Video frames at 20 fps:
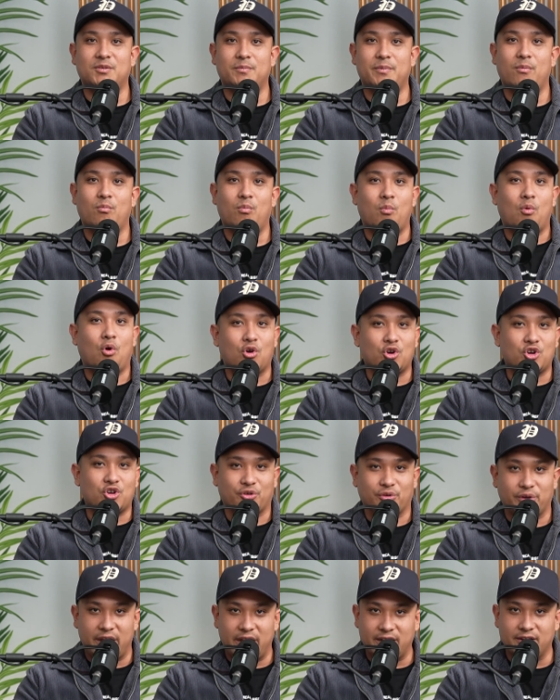to be more
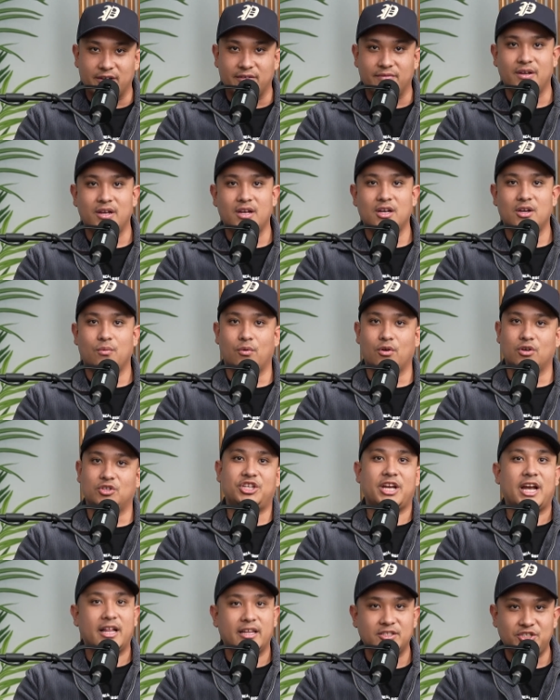creative. We're
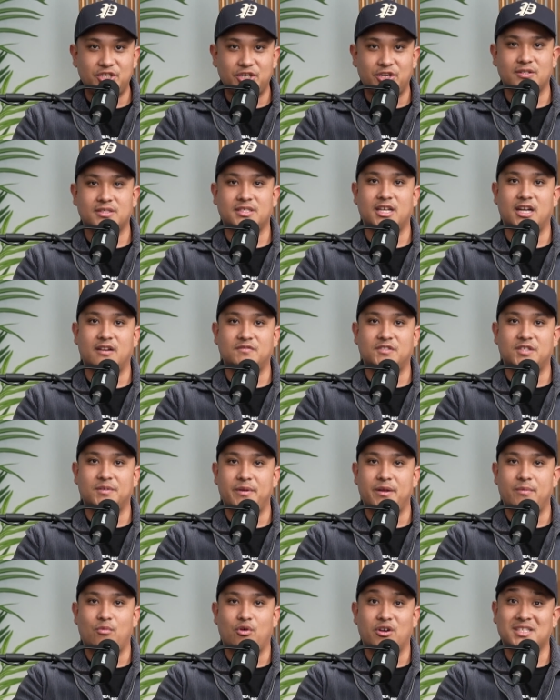challenging ourselves to
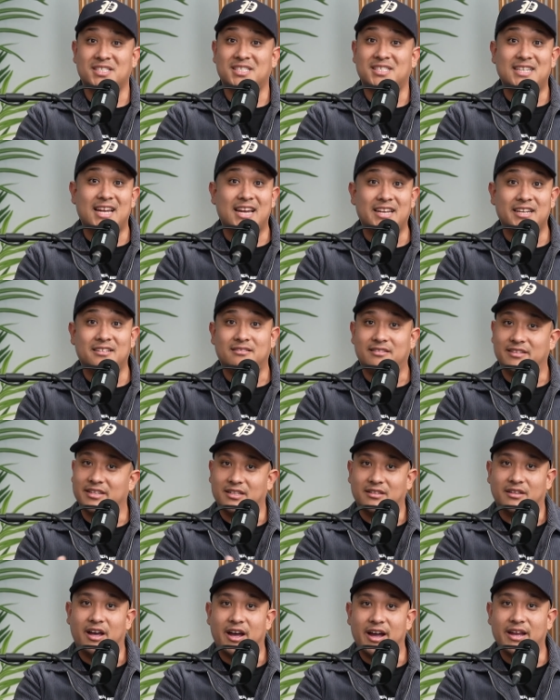be more aesthetically
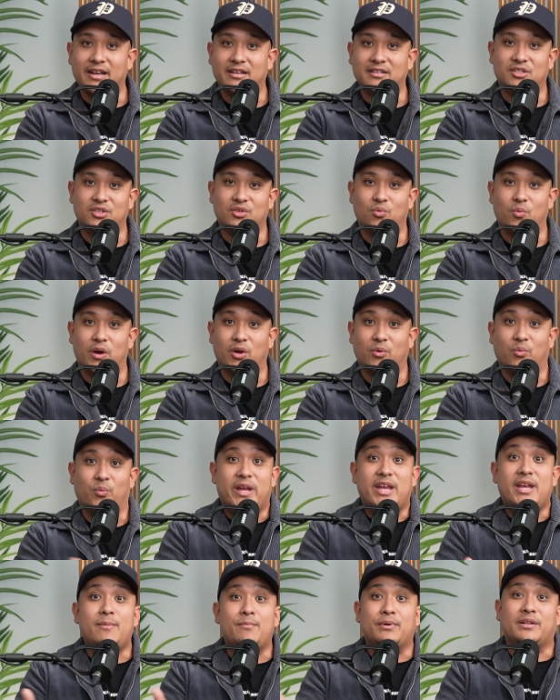aligned to where
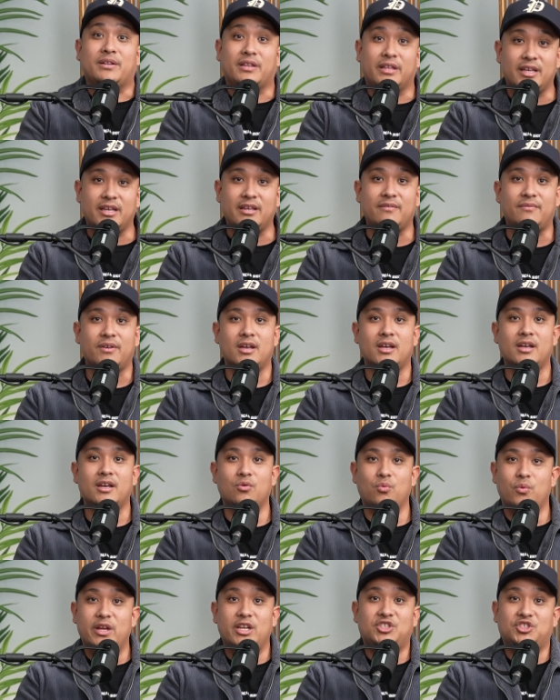we believe
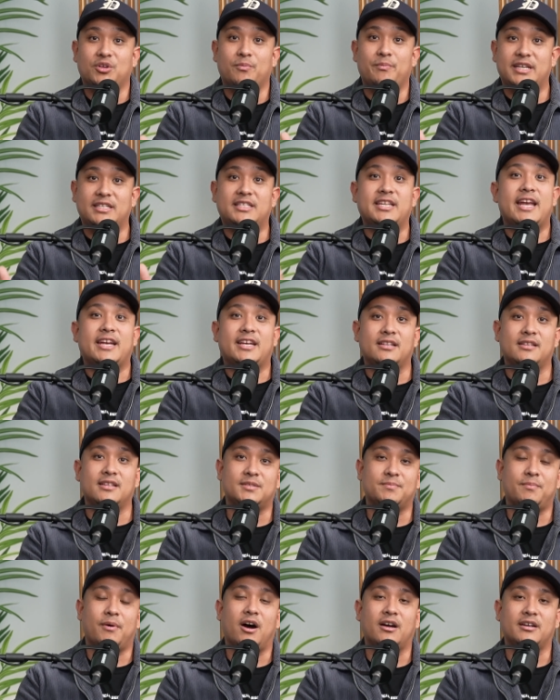we should be taking
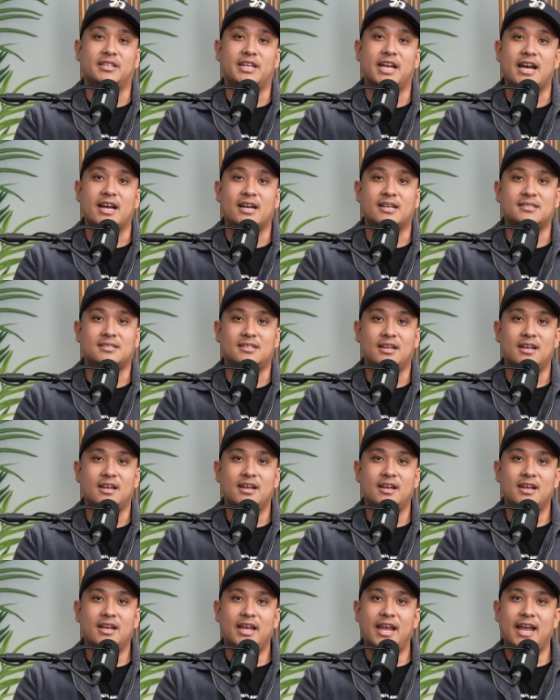this podcast.
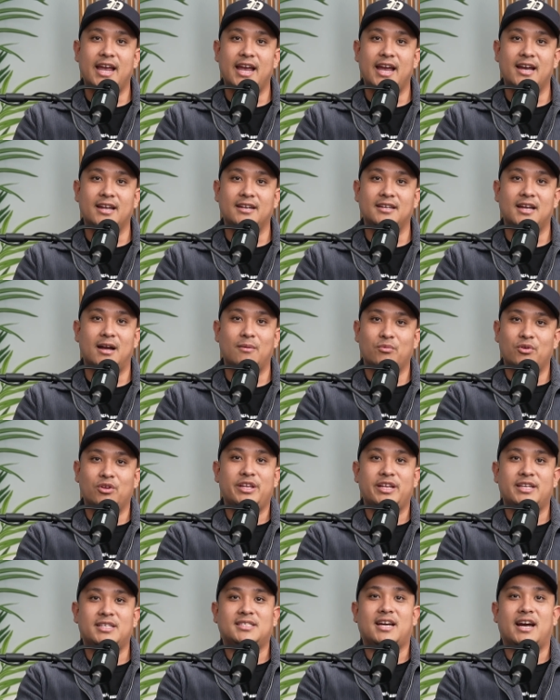And I'm
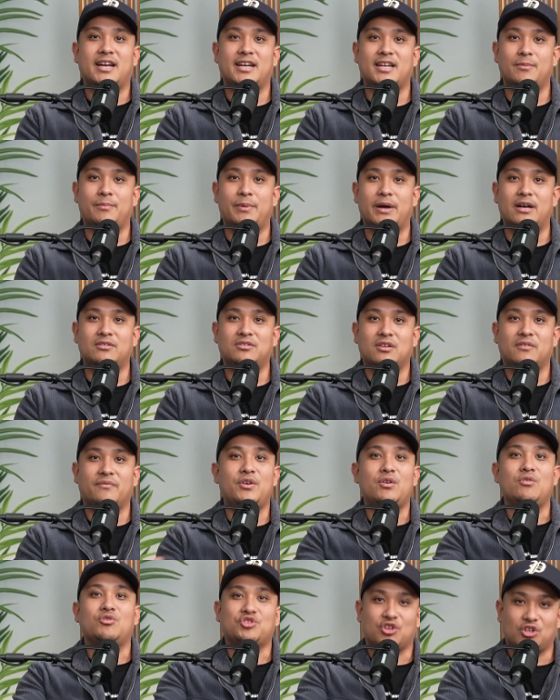really excited about the
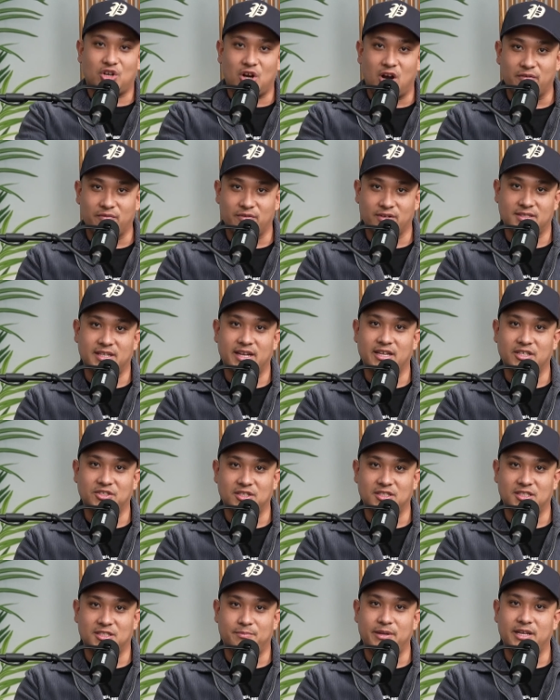future
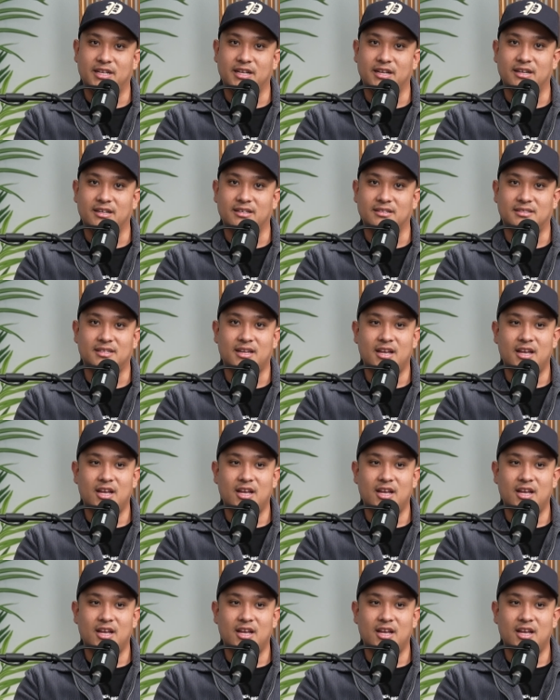conversations because